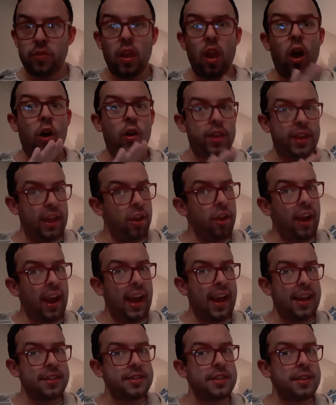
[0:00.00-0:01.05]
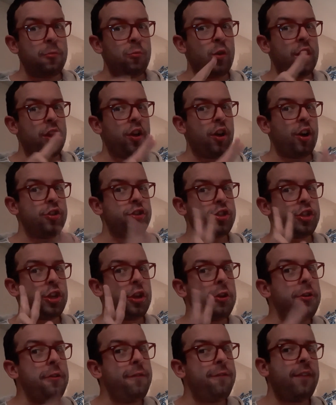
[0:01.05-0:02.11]
On the other hand, when there are
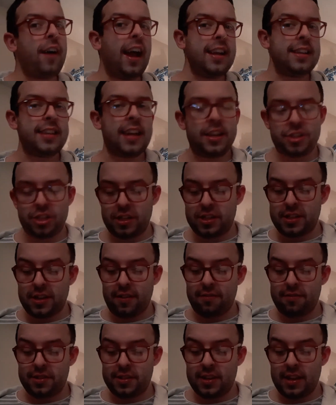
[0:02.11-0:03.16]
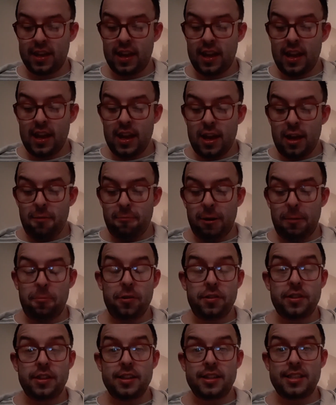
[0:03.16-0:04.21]
two fact adjectives, we
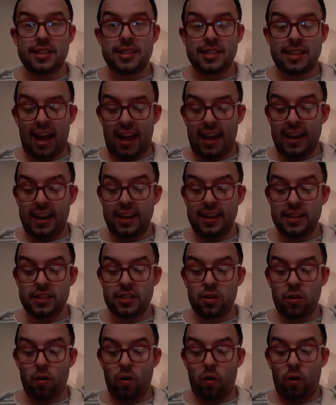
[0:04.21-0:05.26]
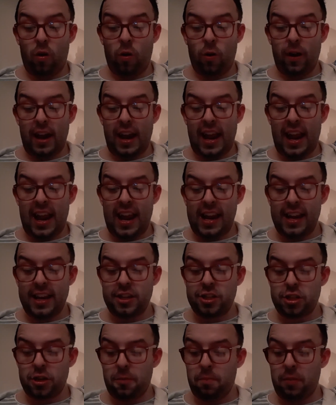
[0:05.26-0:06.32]
put the size or
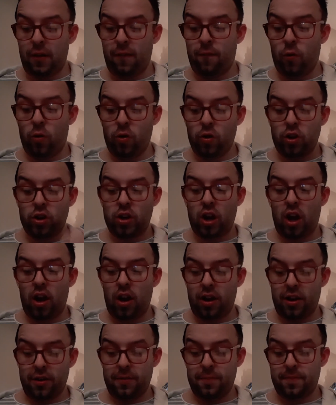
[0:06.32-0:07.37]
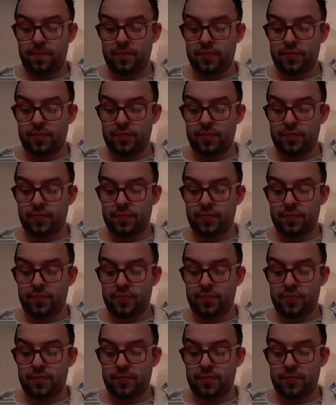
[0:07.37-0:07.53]
age before colour.